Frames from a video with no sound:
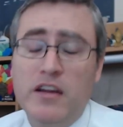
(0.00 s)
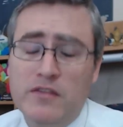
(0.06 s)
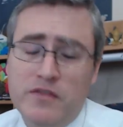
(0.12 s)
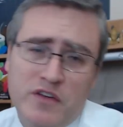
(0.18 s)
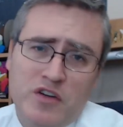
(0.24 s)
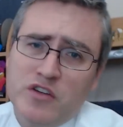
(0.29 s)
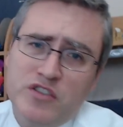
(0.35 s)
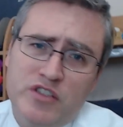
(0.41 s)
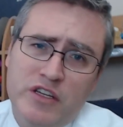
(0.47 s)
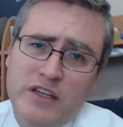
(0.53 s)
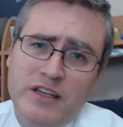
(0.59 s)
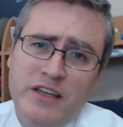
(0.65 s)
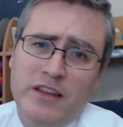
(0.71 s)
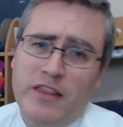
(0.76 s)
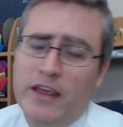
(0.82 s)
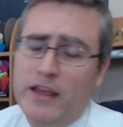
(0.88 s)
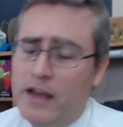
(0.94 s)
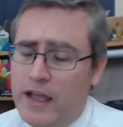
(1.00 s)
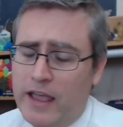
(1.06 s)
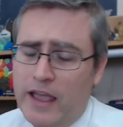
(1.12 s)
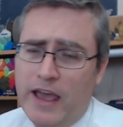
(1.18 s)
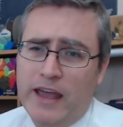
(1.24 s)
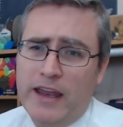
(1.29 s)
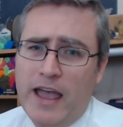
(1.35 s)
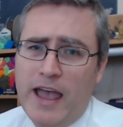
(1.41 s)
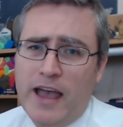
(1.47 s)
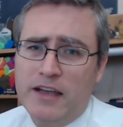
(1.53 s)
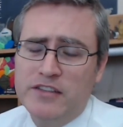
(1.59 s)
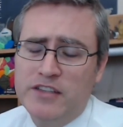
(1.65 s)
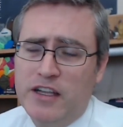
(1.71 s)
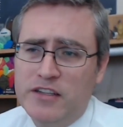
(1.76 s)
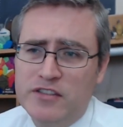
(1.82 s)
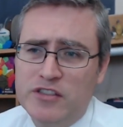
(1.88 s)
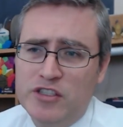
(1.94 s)
version that I had
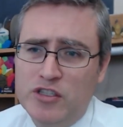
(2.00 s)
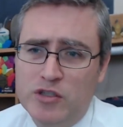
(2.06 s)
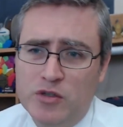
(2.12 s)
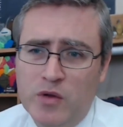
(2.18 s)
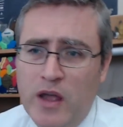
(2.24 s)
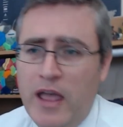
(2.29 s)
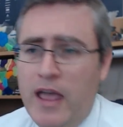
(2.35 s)
access to.